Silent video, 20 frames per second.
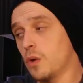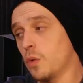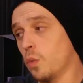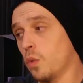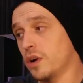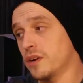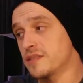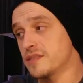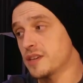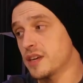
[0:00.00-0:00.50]

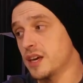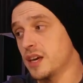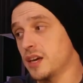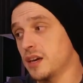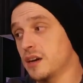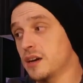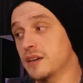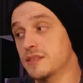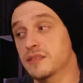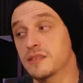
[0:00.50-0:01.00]
One is a
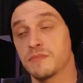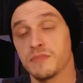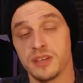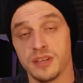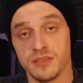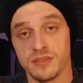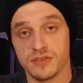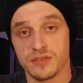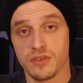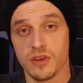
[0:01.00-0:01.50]
custom
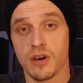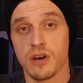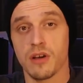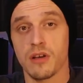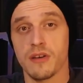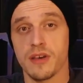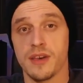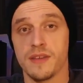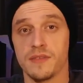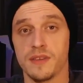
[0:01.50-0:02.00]

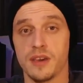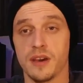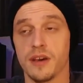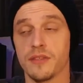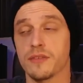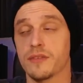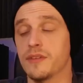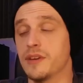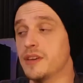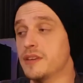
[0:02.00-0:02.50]
install, and the
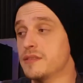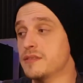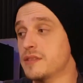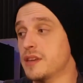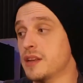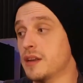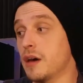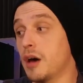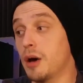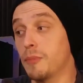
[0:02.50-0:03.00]
other is
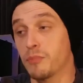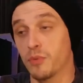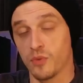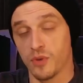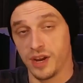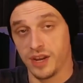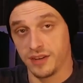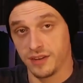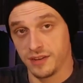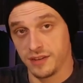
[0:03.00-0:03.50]
an
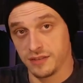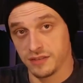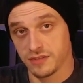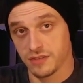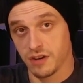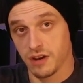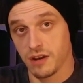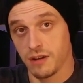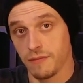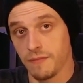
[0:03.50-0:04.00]
upgraded
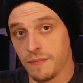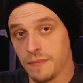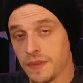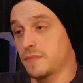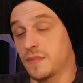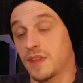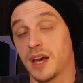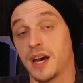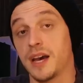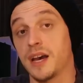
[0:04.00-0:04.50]
install.
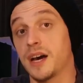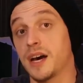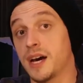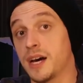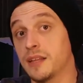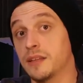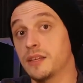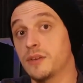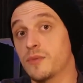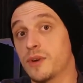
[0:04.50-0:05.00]
I
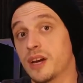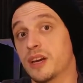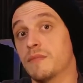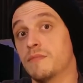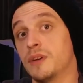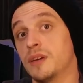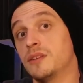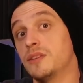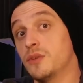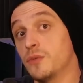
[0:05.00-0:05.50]
highly
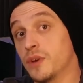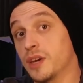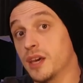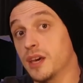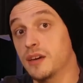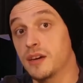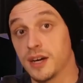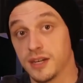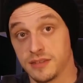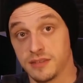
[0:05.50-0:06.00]
recommend doing
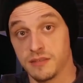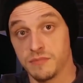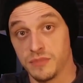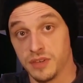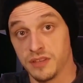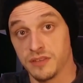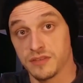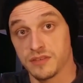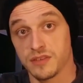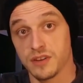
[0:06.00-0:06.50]
a custom
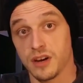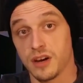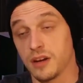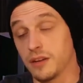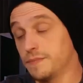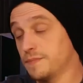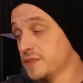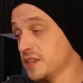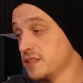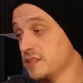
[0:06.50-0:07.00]

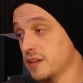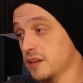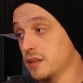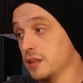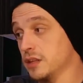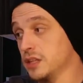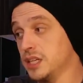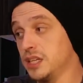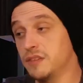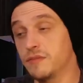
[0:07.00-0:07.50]
install. It's a
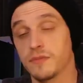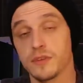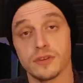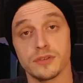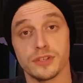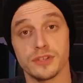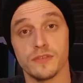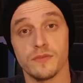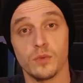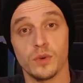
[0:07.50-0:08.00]
clean
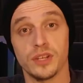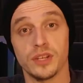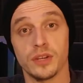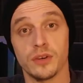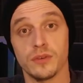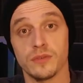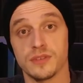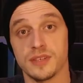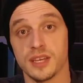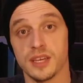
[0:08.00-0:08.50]
version of
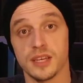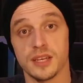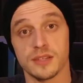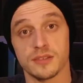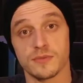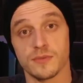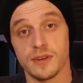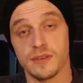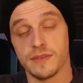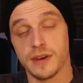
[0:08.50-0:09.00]
Windows, it
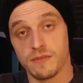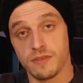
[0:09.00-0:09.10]
gets rid of